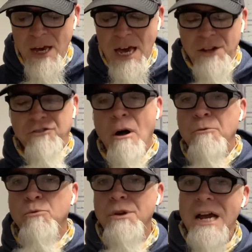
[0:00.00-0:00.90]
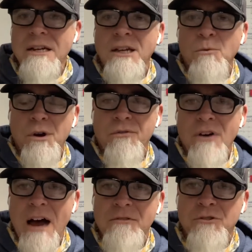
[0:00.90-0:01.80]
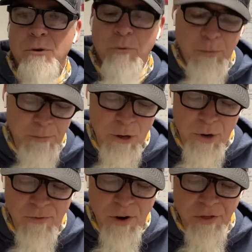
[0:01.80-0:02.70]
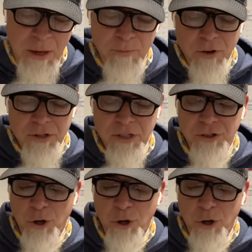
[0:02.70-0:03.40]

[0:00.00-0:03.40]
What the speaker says: And Psalms 119, 105 is going to be one of our theme verses.